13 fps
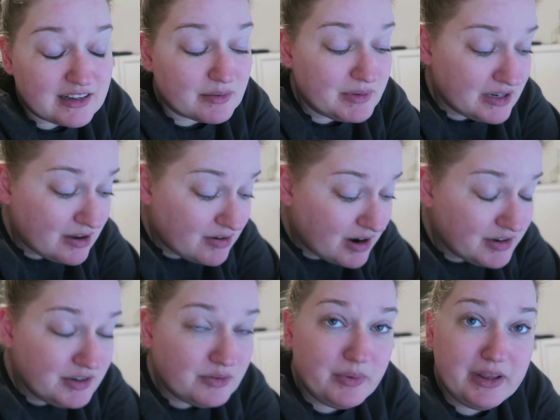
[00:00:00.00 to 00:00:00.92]
Let me know how
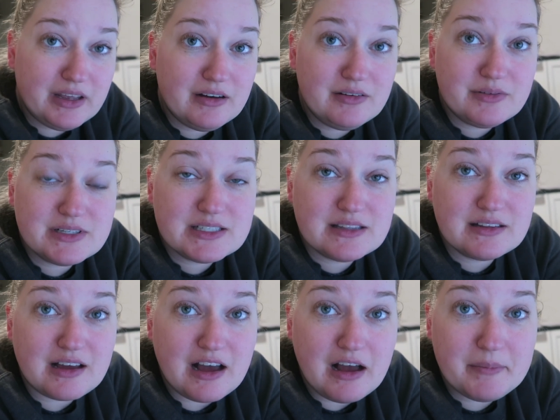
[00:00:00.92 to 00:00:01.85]
your weekend was in the
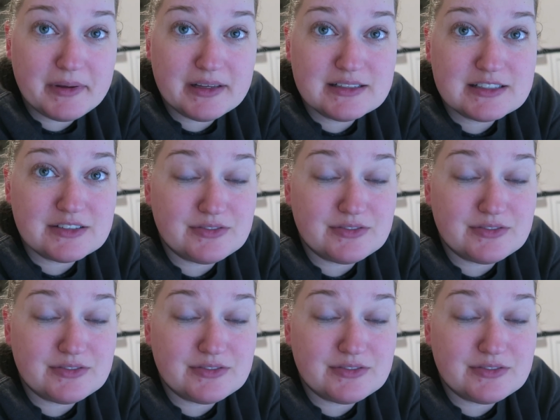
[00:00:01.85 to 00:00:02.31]
comments.